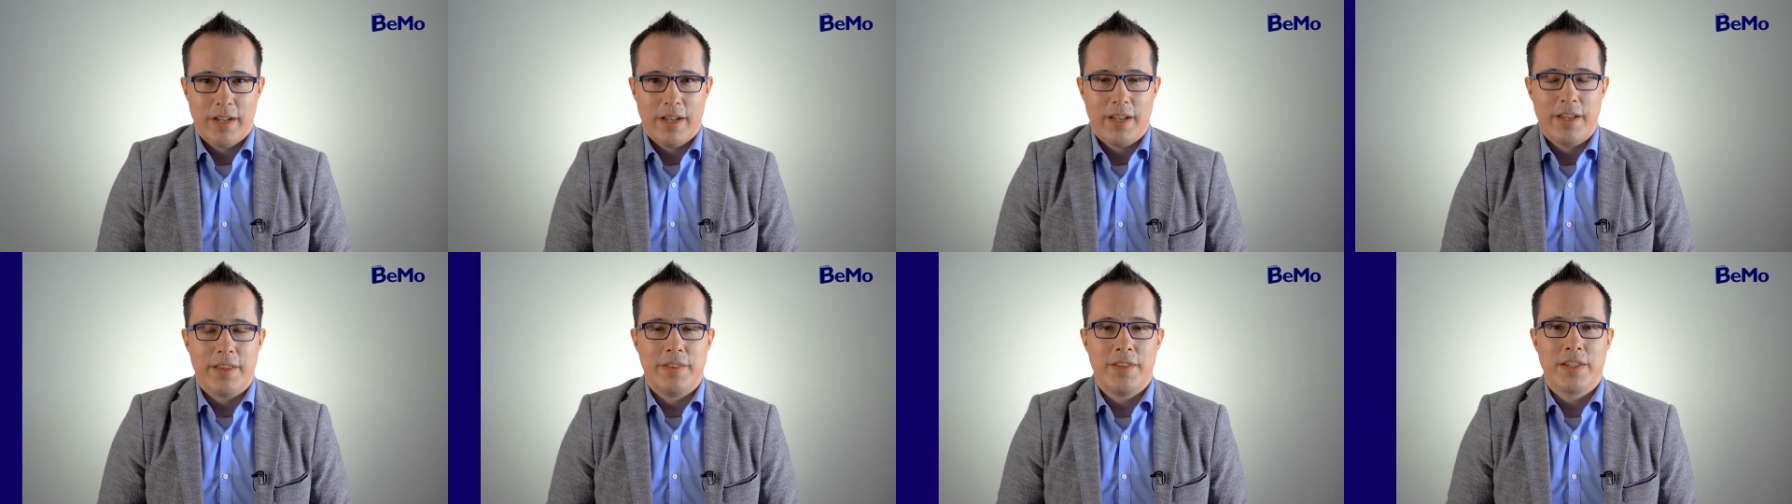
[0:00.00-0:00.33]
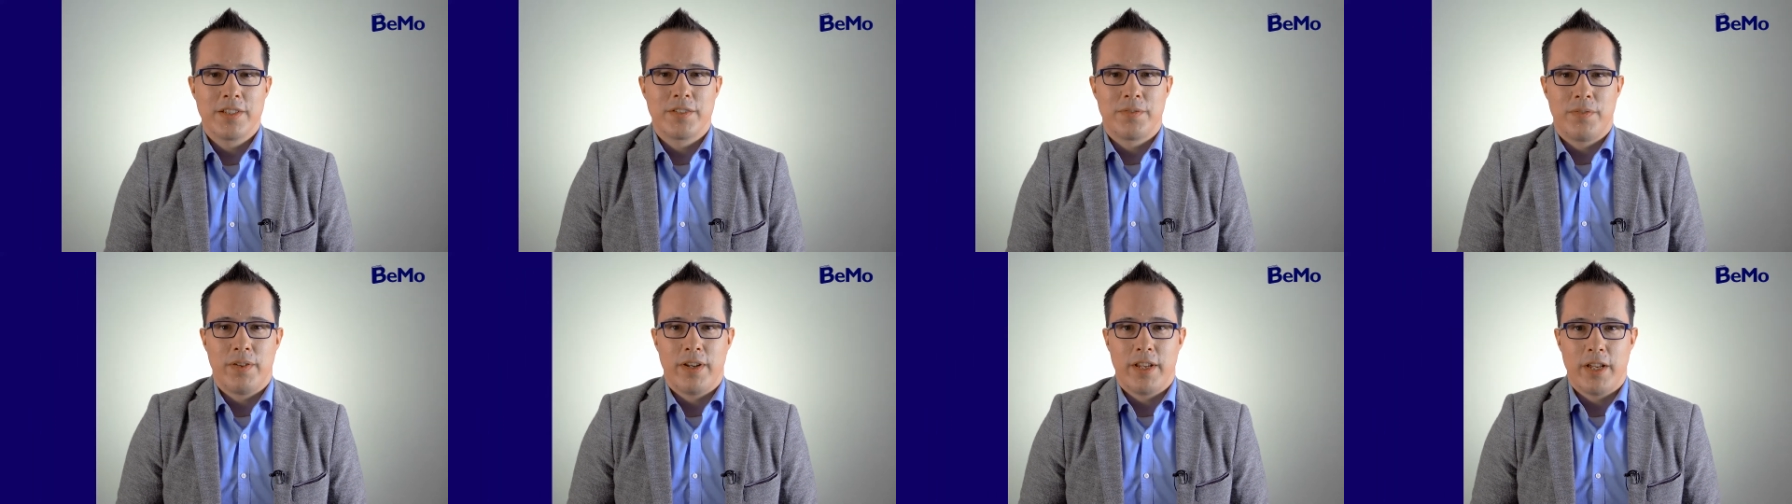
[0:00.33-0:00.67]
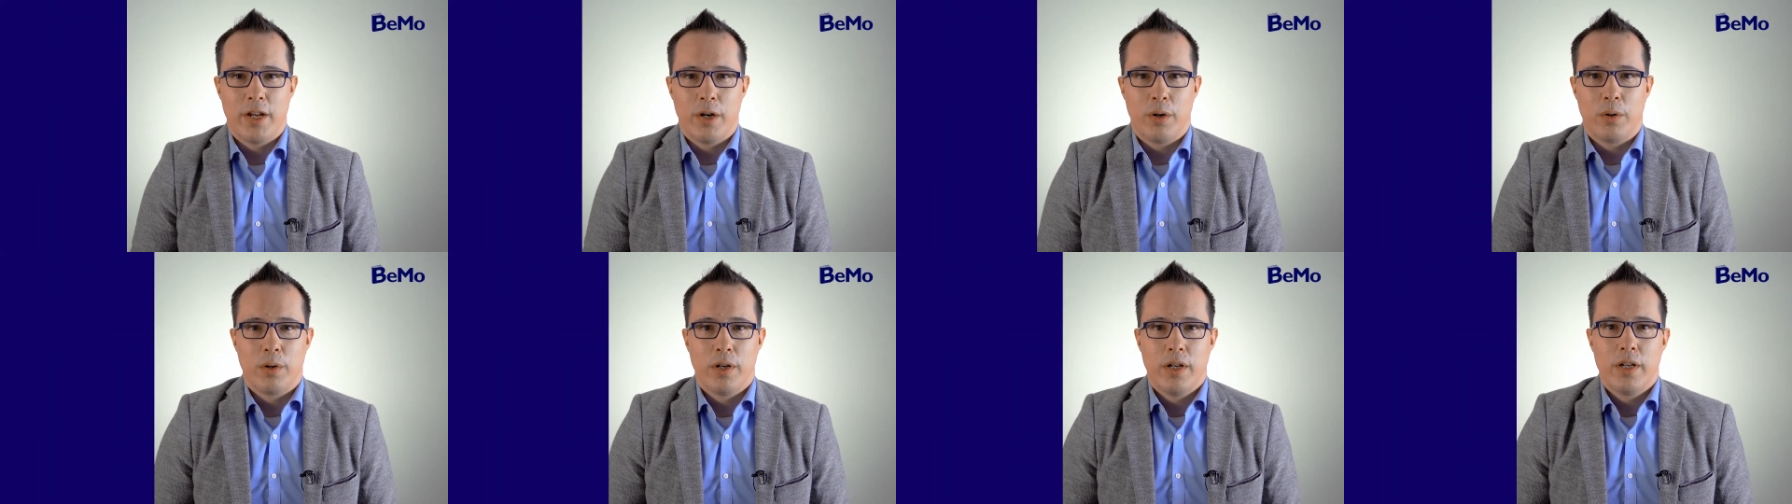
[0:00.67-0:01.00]
In this
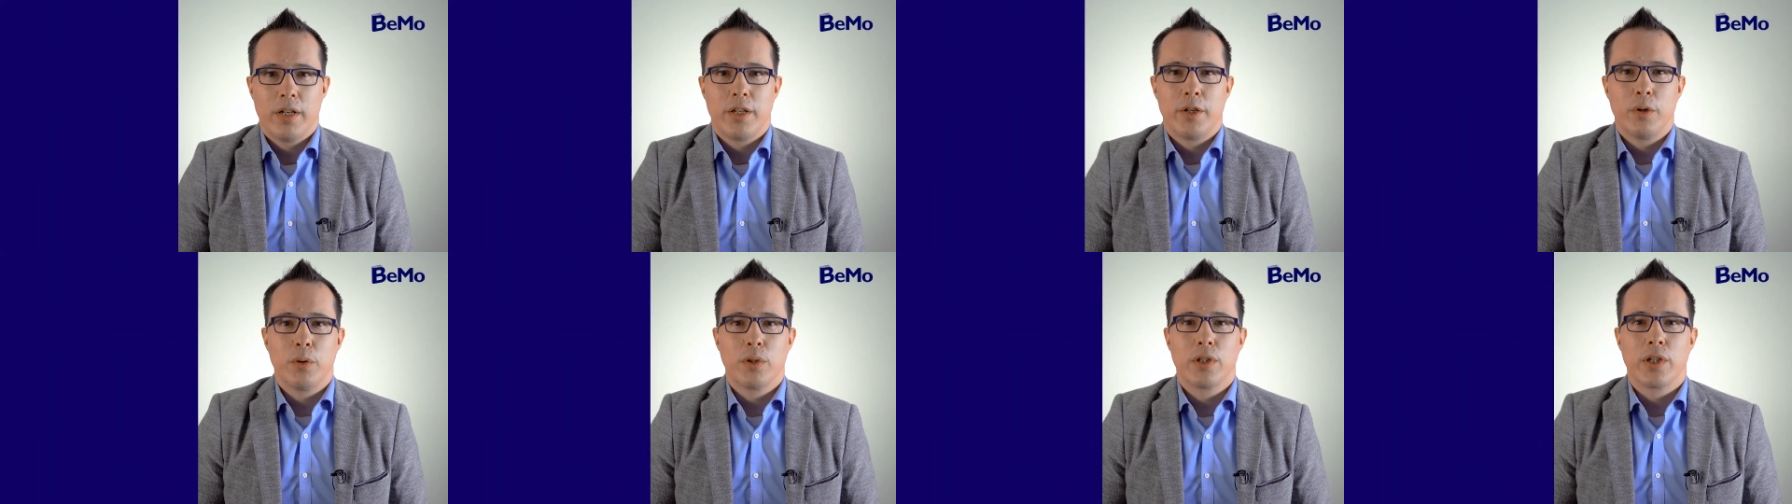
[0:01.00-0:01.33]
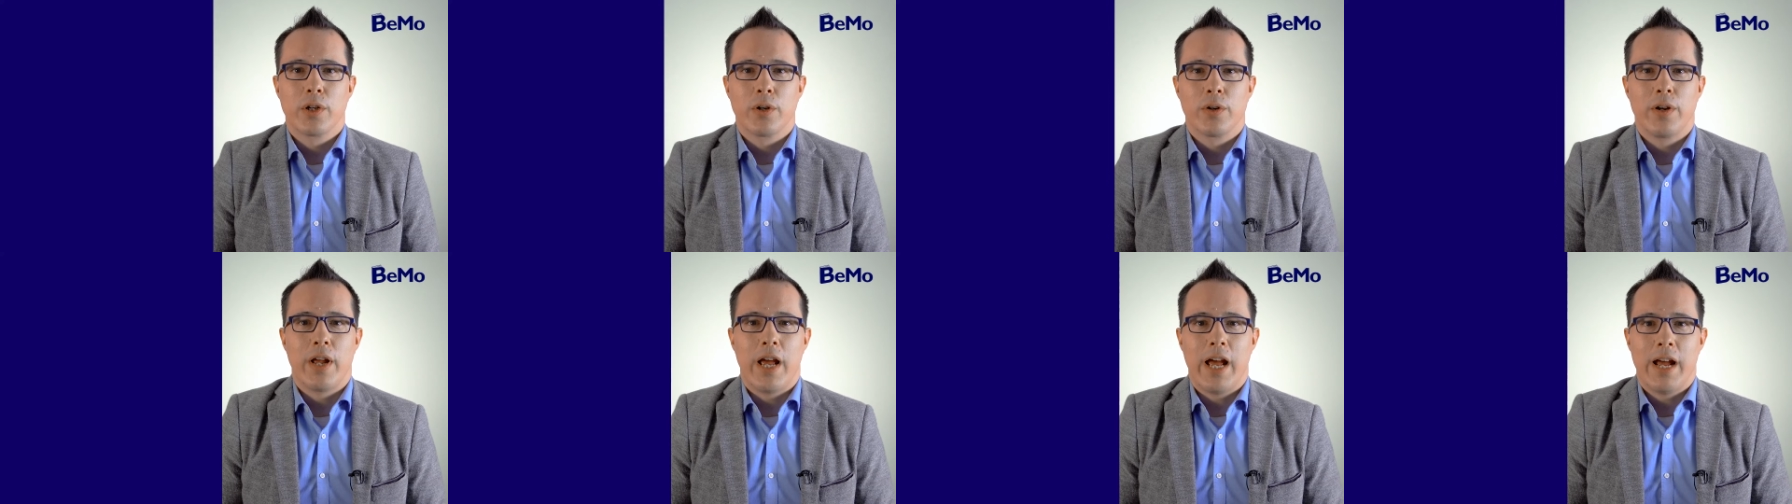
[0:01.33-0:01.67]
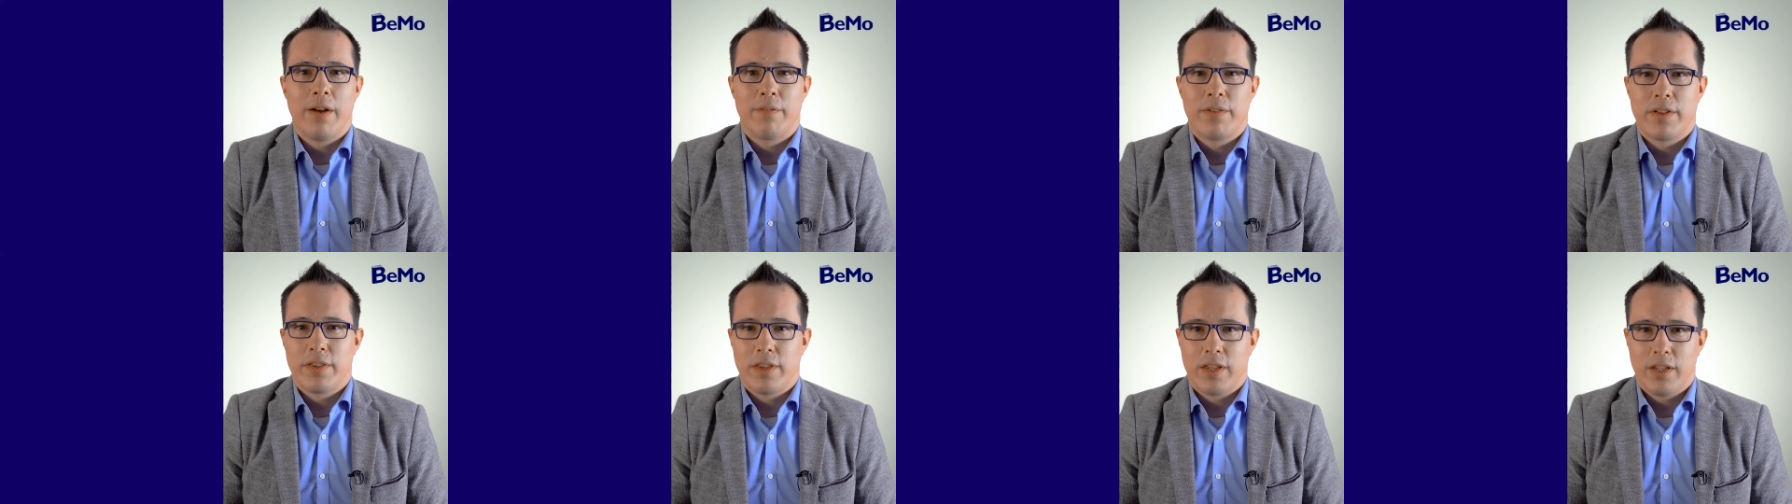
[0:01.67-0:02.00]
video, you'll learn
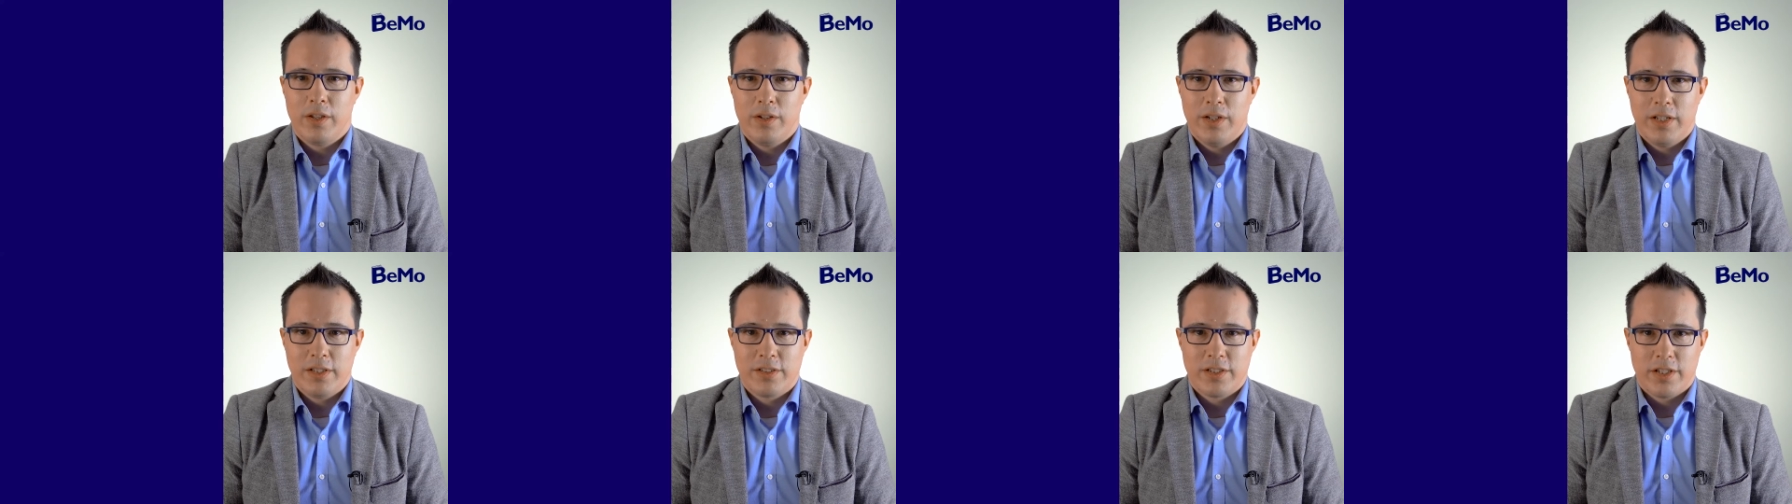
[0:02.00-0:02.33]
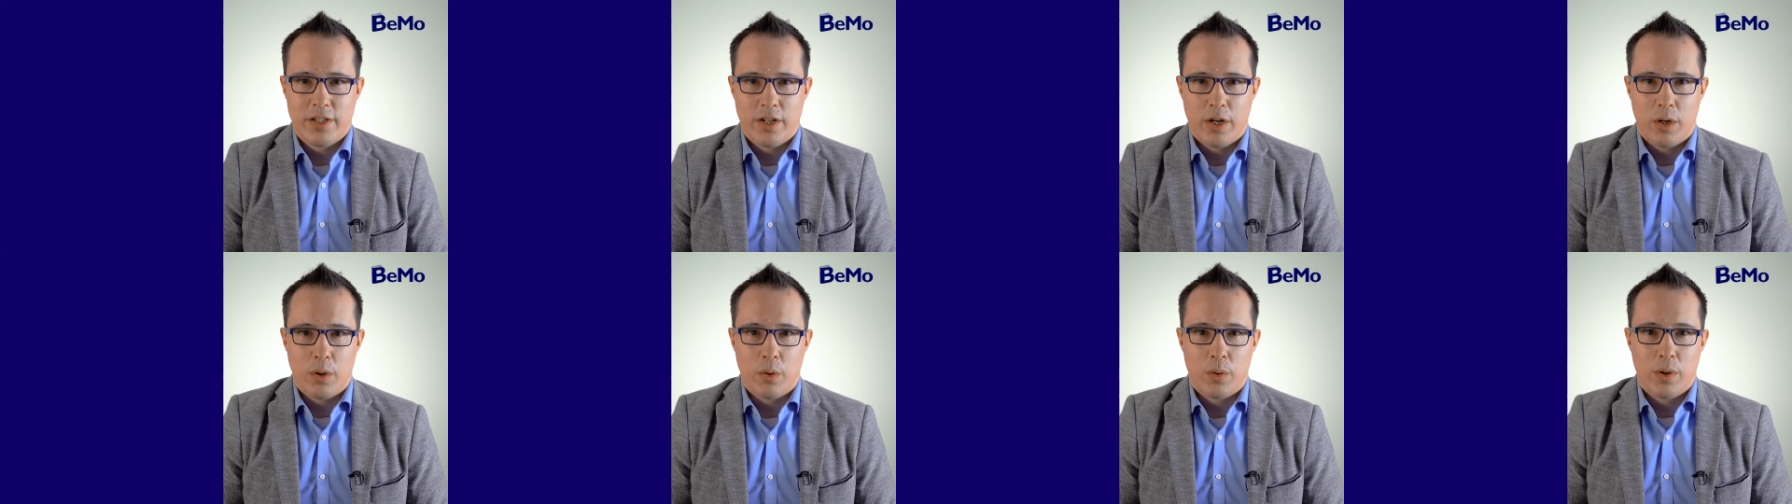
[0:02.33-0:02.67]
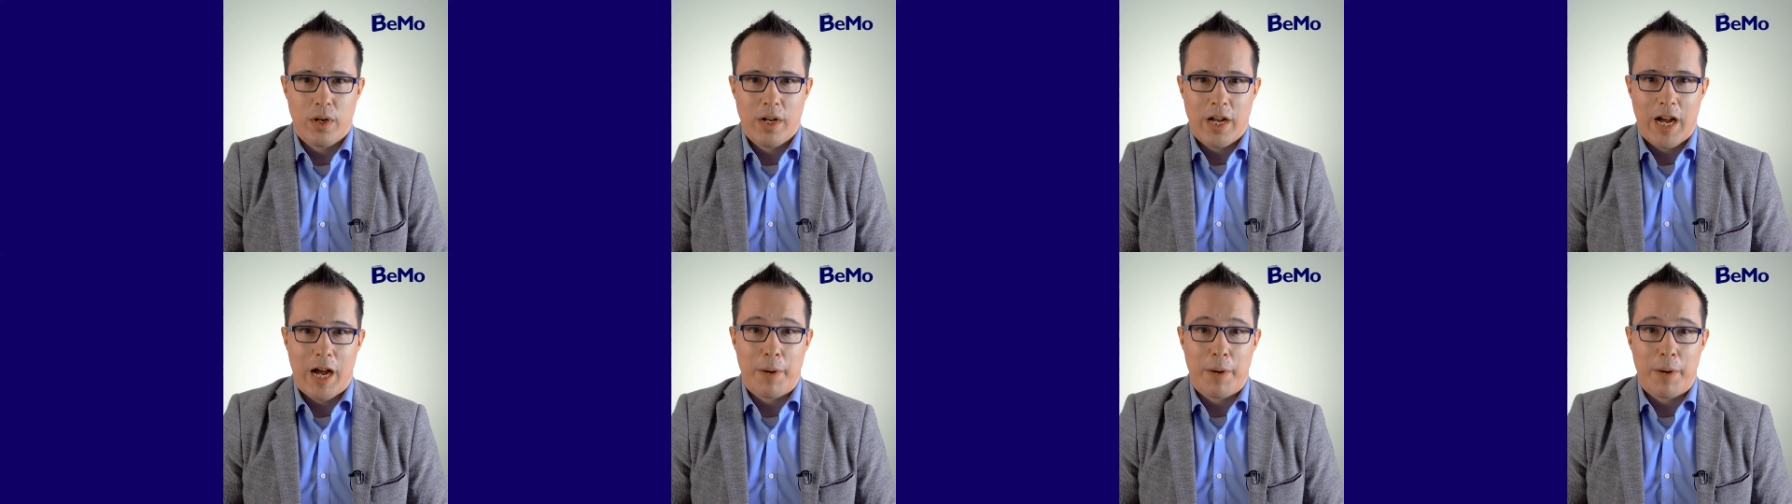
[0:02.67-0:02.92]
everything you need to know